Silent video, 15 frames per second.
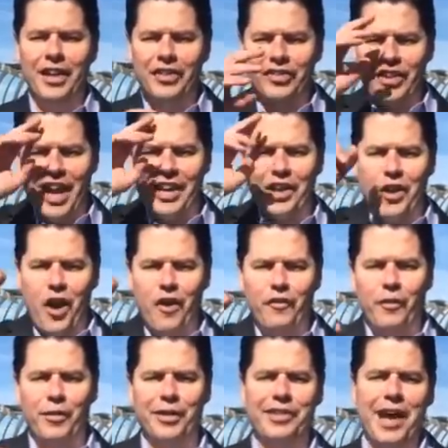Signing
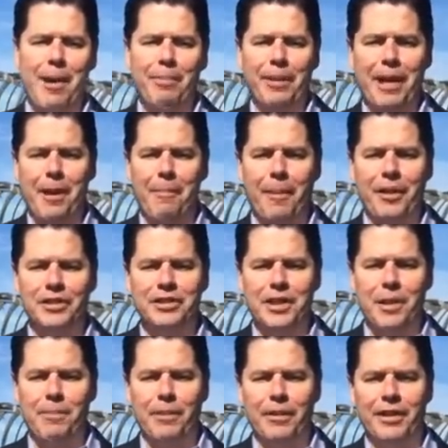off from the top of the Empire
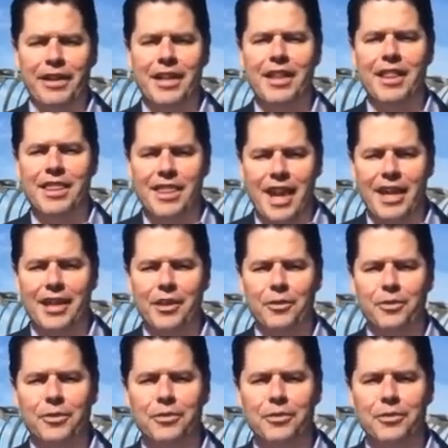State Building. Thank you.